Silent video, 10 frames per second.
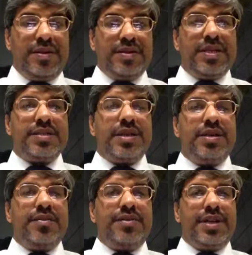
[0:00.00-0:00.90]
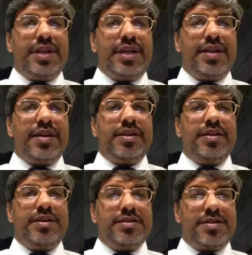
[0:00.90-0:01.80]
Such kind of training,
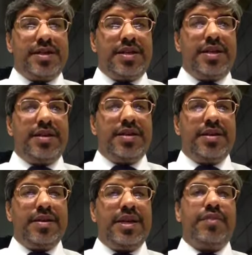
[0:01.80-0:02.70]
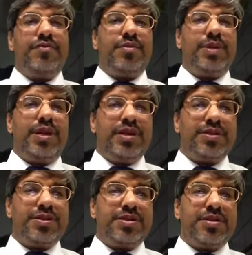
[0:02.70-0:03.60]
continuous training, right from
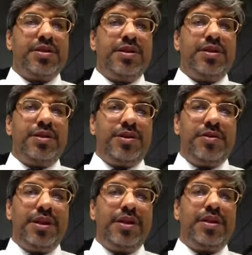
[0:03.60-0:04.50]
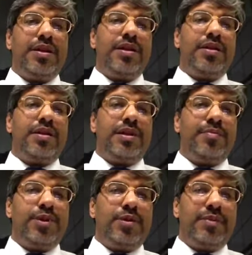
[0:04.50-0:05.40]
induction during the
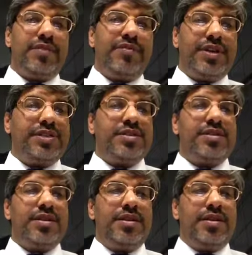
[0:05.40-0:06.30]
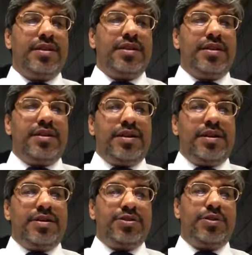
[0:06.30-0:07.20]
employment phase
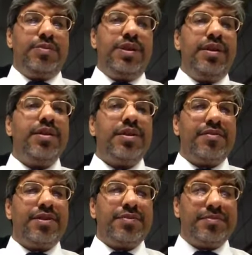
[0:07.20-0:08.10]
should be given.